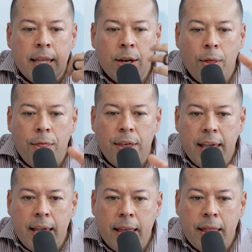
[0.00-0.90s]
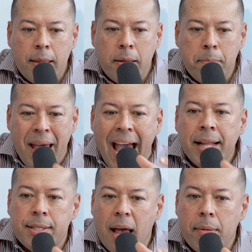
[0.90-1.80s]
you know, the
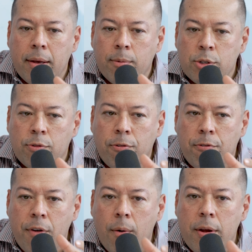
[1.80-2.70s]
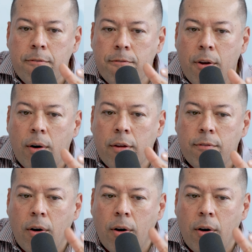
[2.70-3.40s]
pandemic was very, very,